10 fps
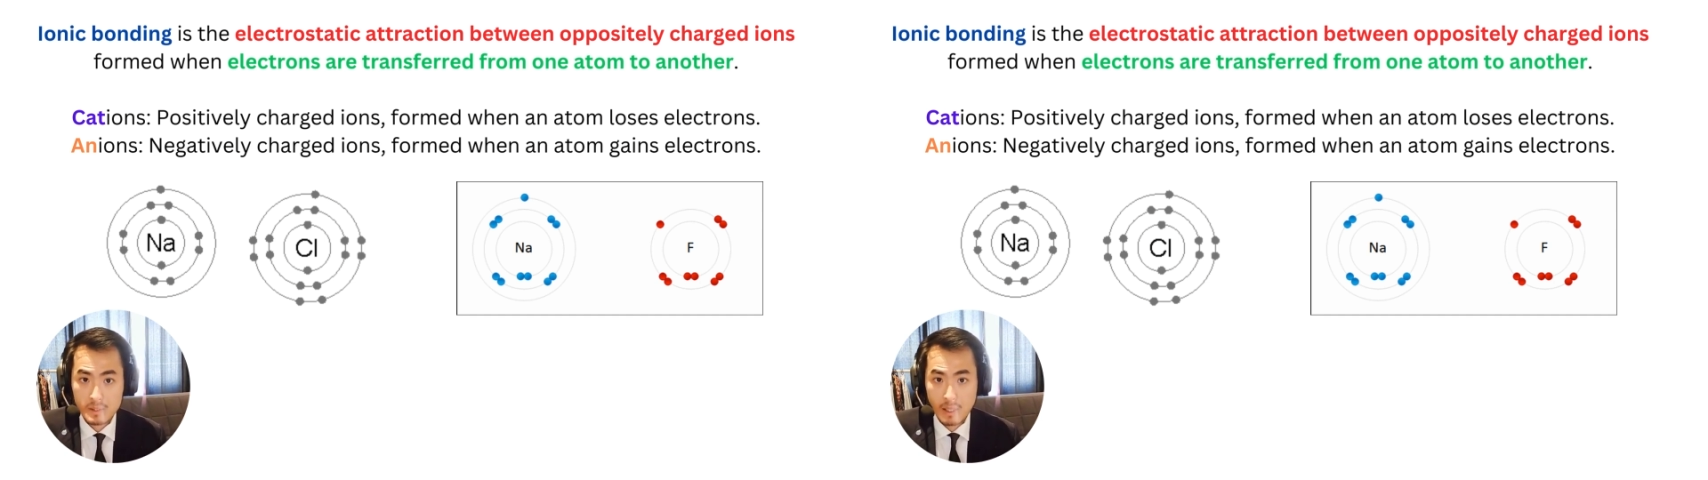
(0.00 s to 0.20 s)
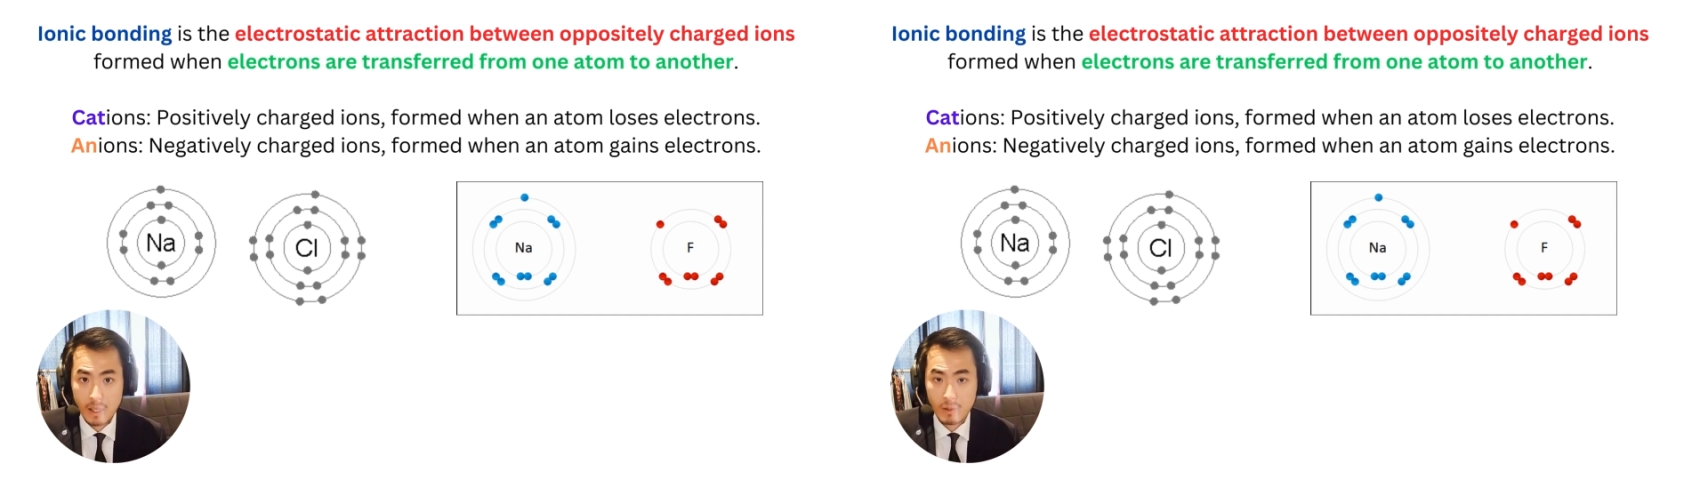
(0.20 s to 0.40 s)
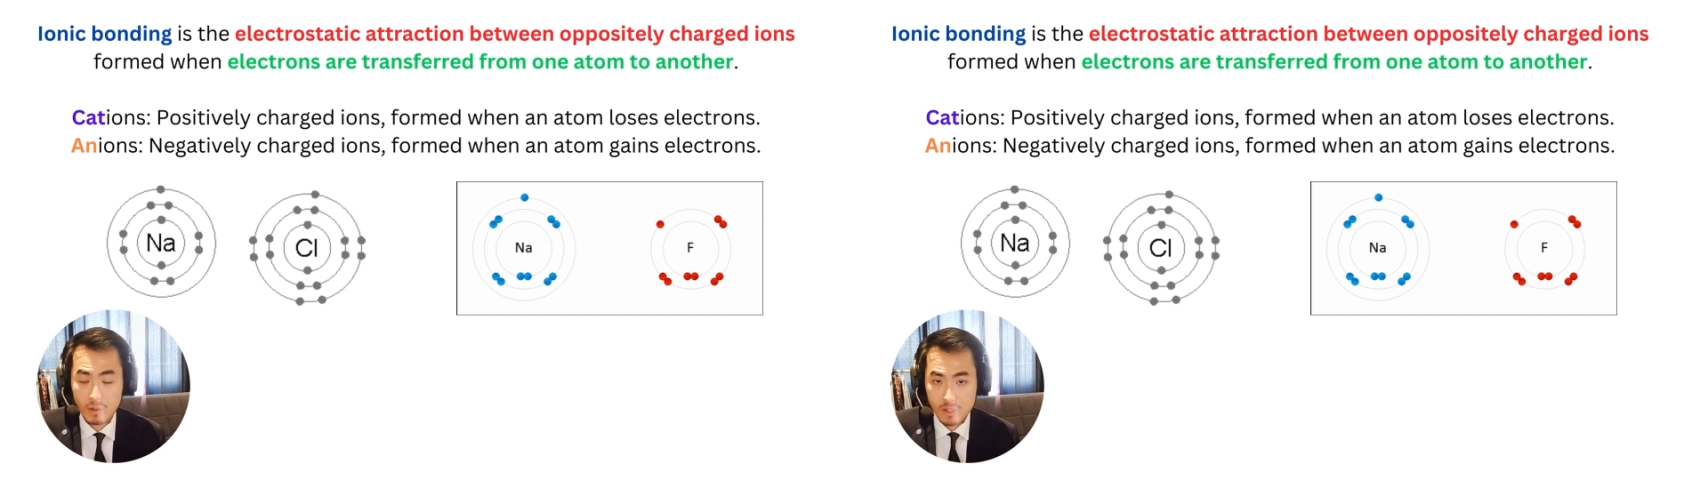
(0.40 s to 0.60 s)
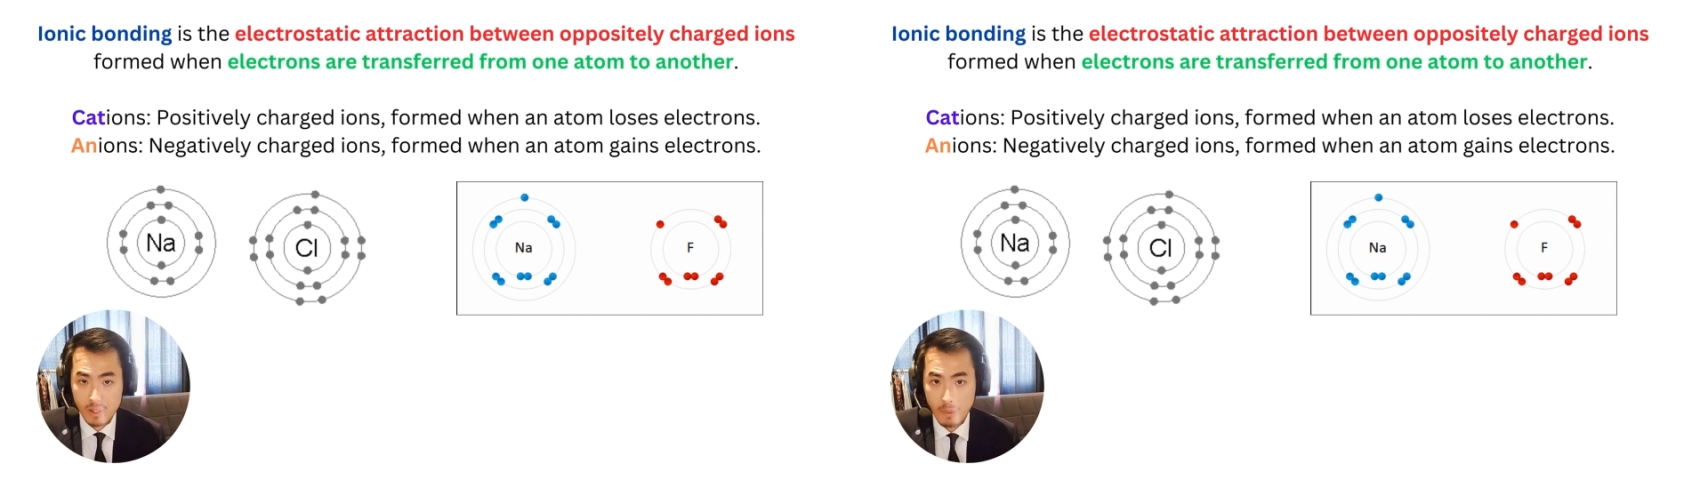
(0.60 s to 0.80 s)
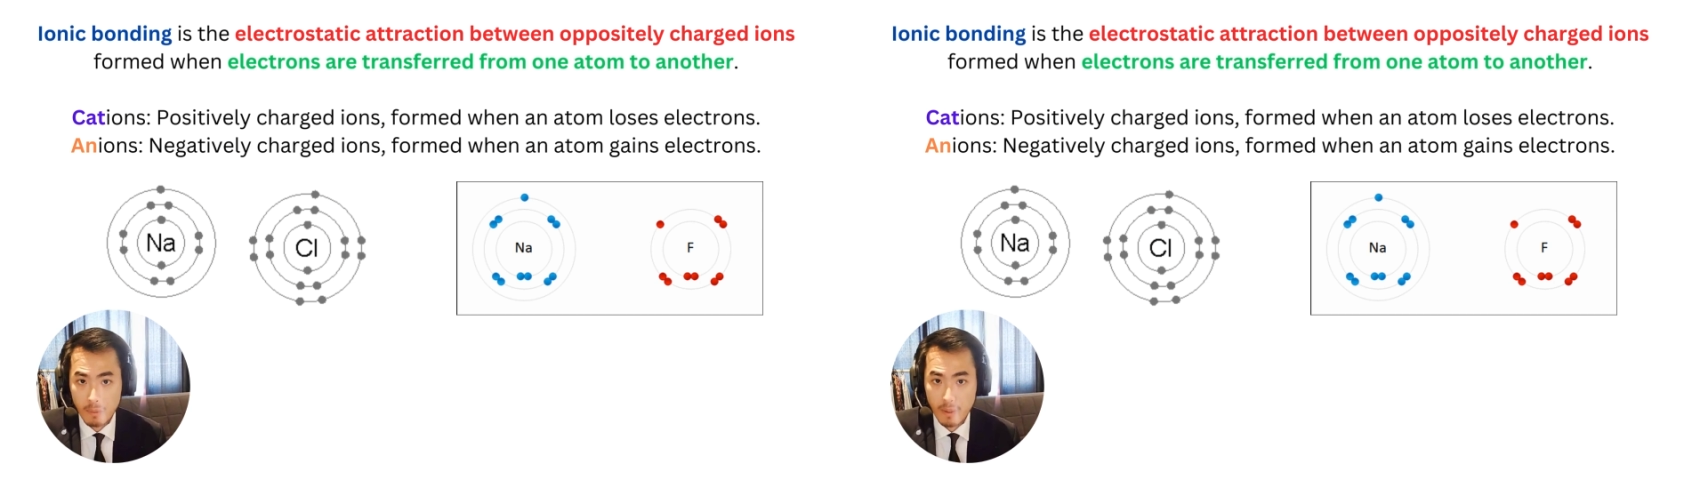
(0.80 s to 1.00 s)
they are not
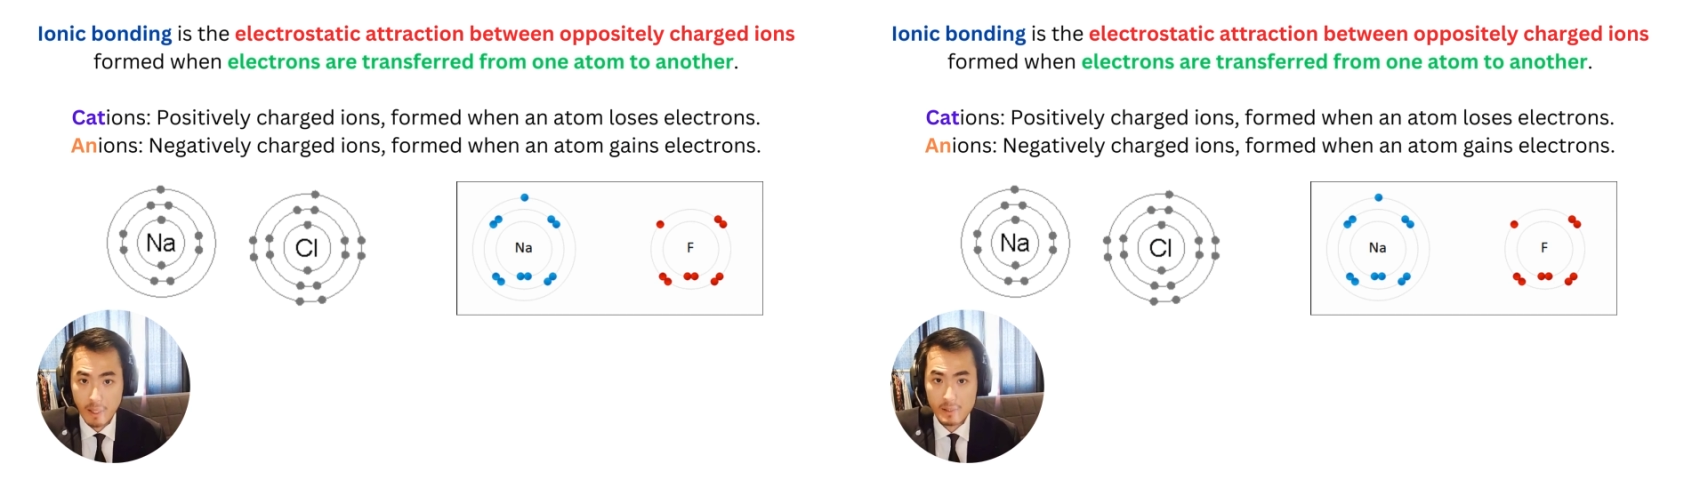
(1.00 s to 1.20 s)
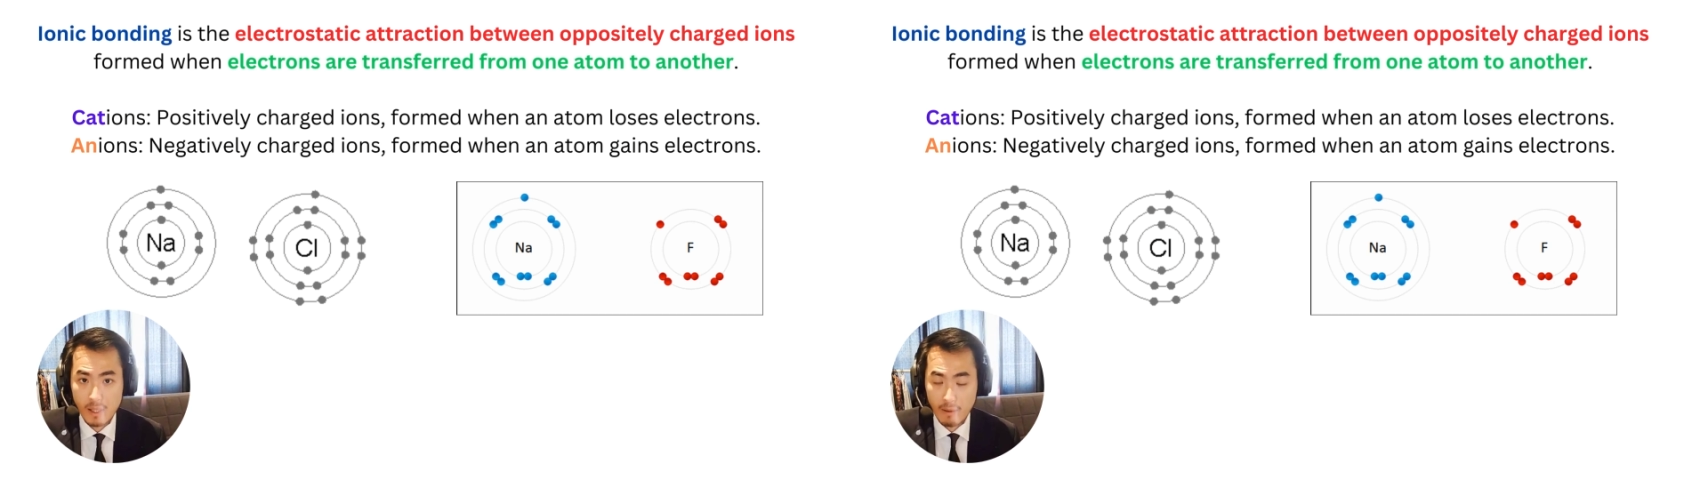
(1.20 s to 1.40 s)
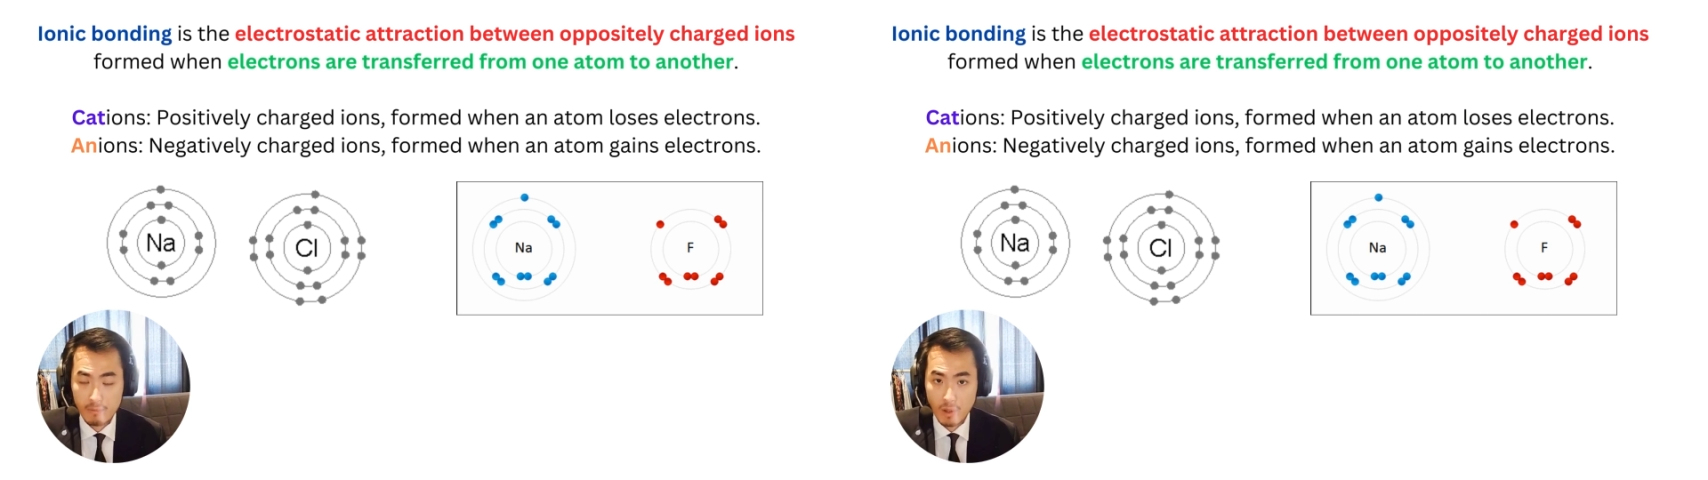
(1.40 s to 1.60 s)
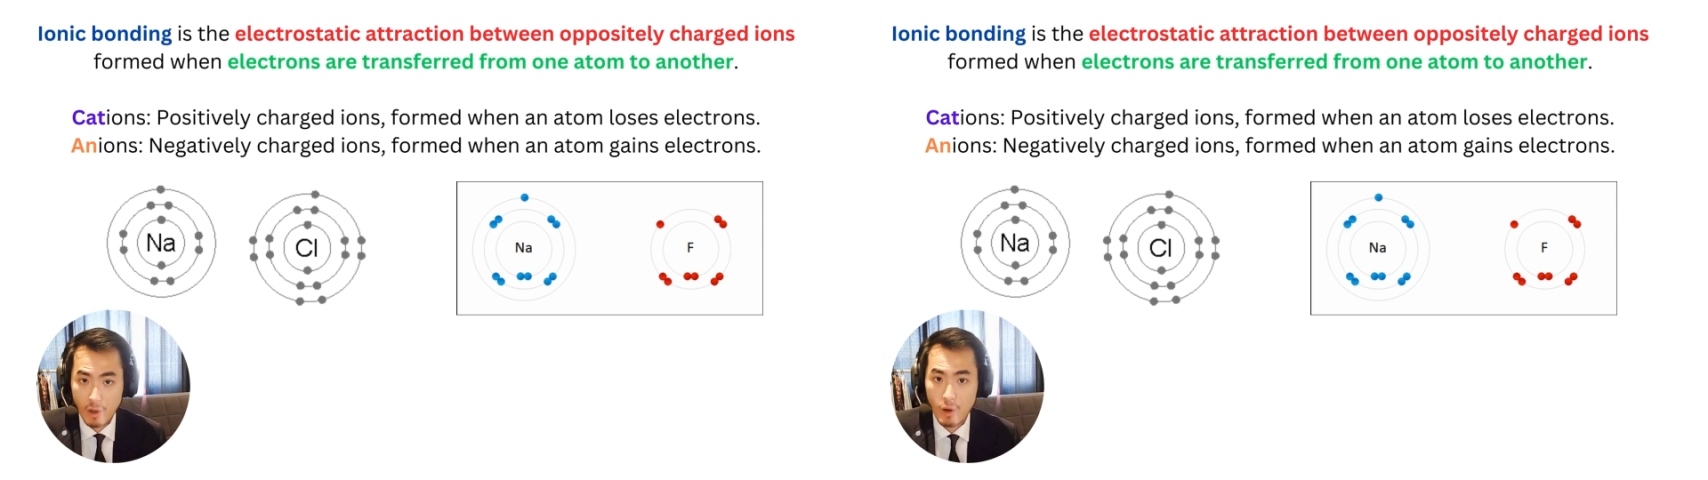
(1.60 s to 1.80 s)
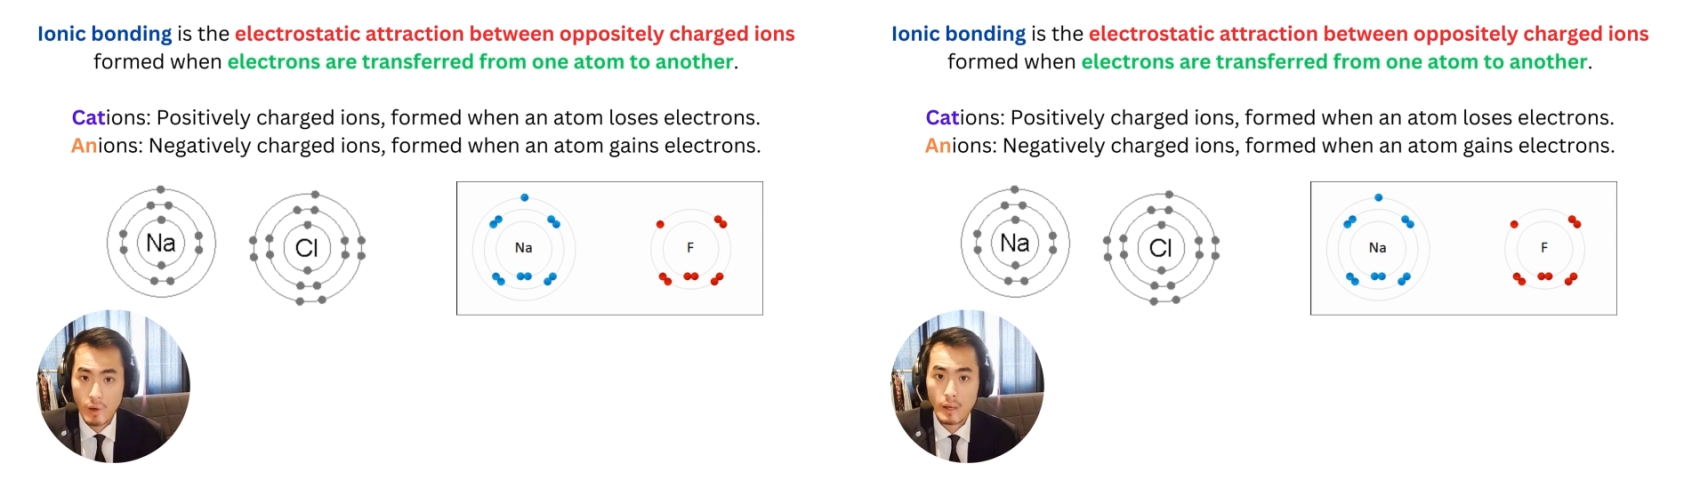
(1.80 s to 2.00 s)
stable because they have not